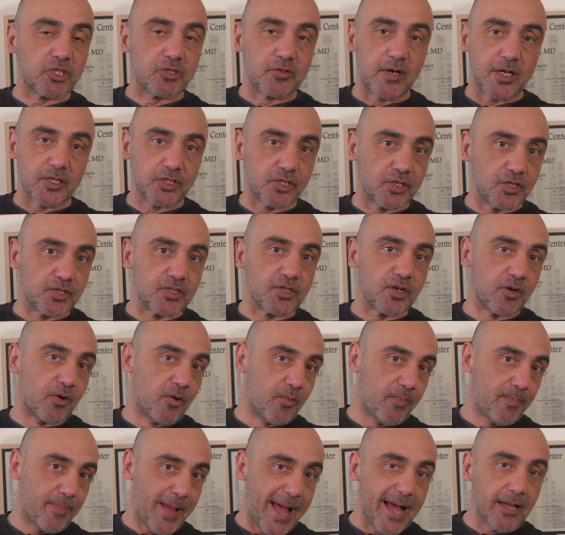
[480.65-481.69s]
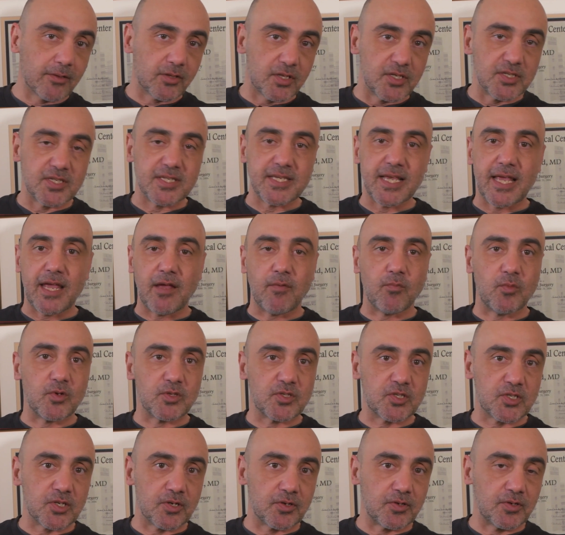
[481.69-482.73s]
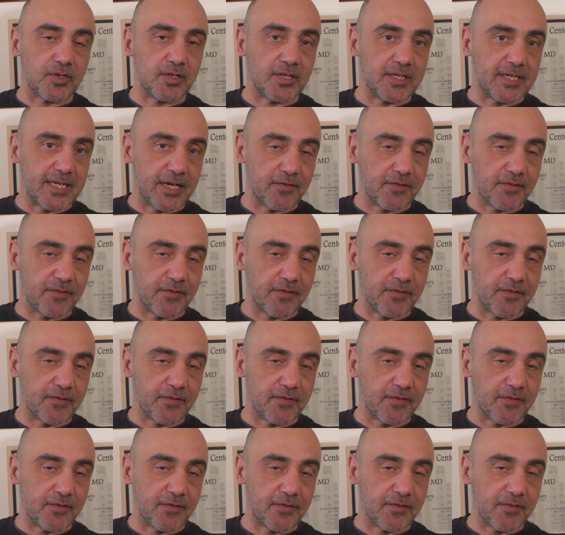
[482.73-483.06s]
structures are about the same with certain